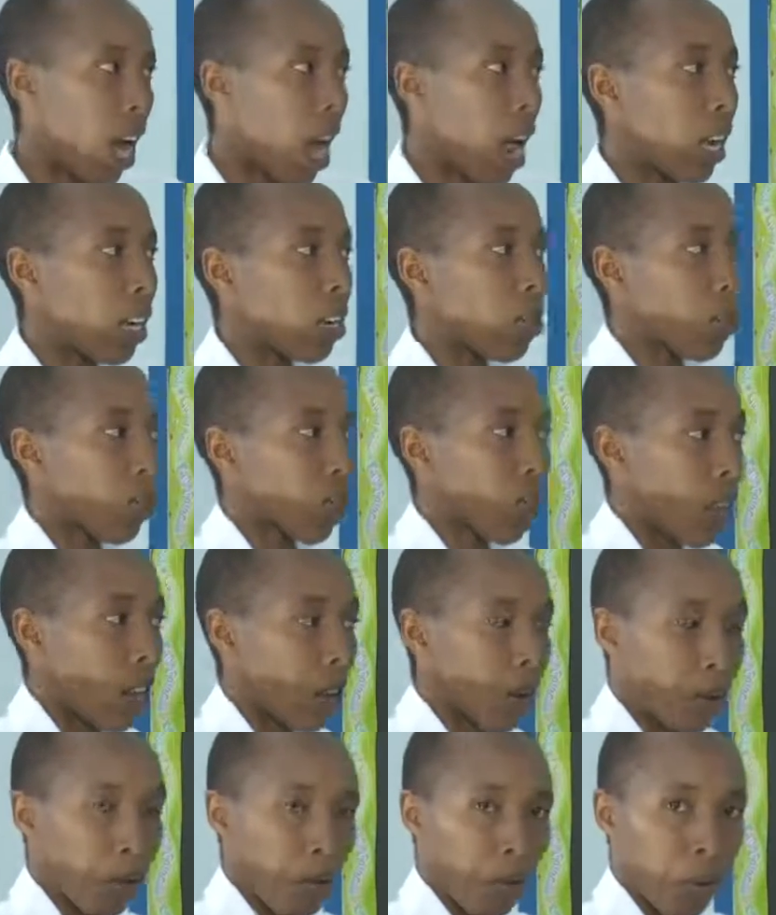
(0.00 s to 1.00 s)

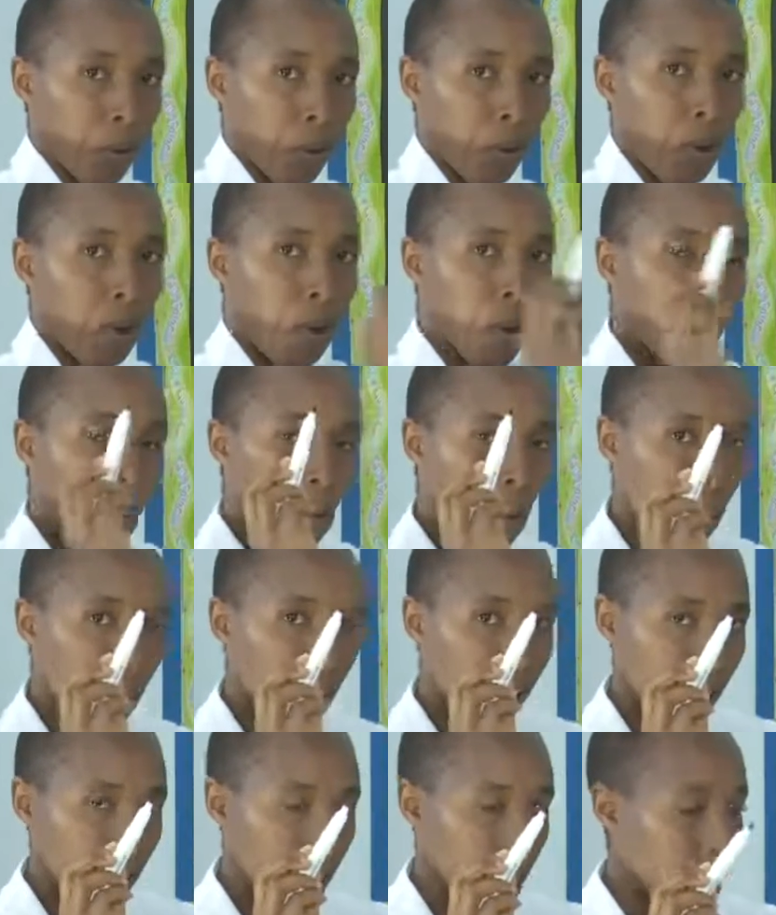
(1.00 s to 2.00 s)
aldosterone.
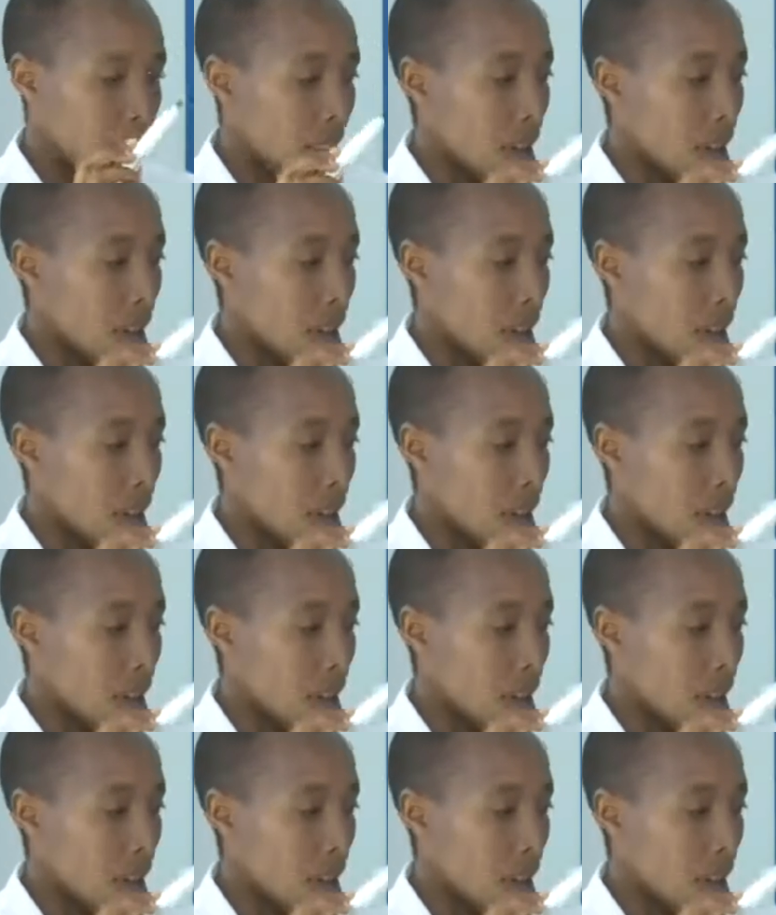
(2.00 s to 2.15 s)
Why?